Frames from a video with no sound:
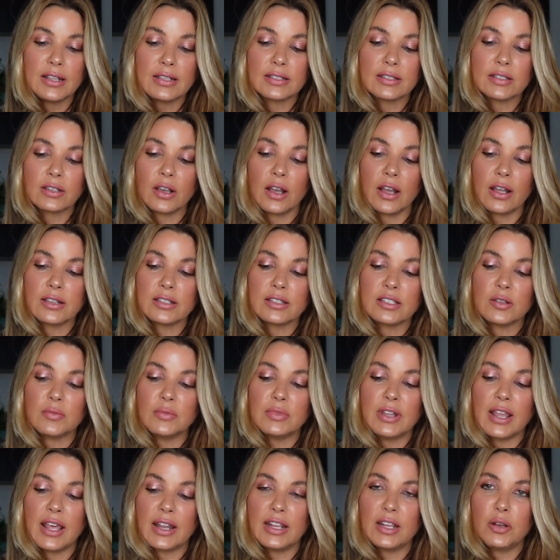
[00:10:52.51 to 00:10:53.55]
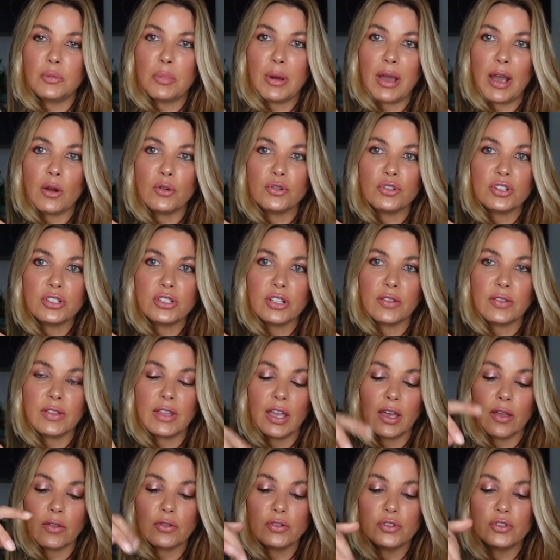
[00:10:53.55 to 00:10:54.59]
it's got some netted pouches on
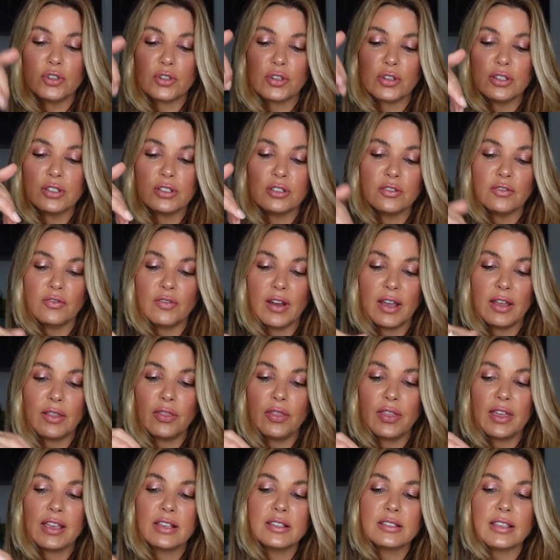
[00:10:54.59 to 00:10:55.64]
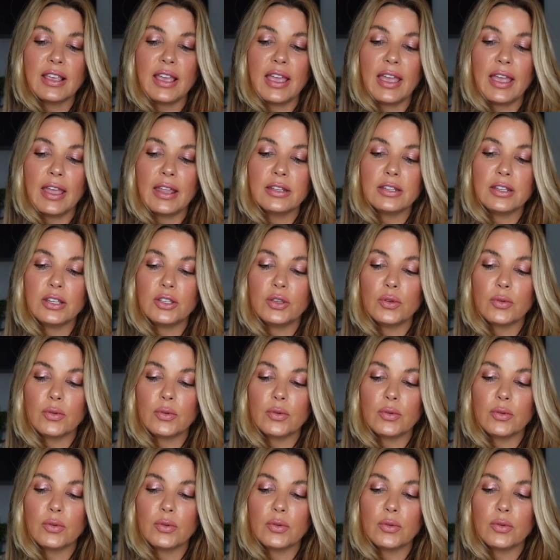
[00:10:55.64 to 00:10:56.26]
the other so you can divide things and